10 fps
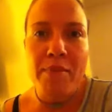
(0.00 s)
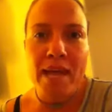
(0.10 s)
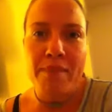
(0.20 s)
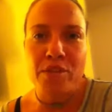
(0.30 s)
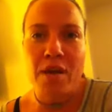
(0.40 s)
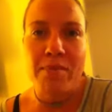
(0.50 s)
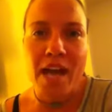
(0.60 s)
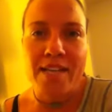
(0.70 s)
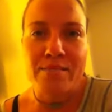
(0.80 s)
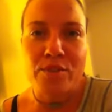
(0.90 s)
Bang up job,
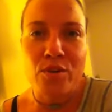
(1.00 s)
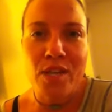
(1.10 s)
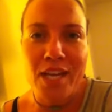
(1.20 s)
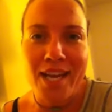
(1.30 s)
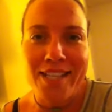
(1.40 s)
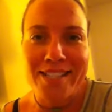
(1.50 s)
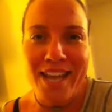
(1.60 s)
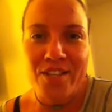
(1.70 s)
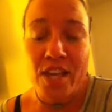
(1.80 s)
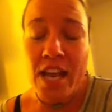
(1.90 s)
guys. I'm so glad I got to
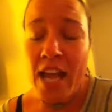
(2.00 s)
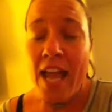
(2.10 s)
catch it.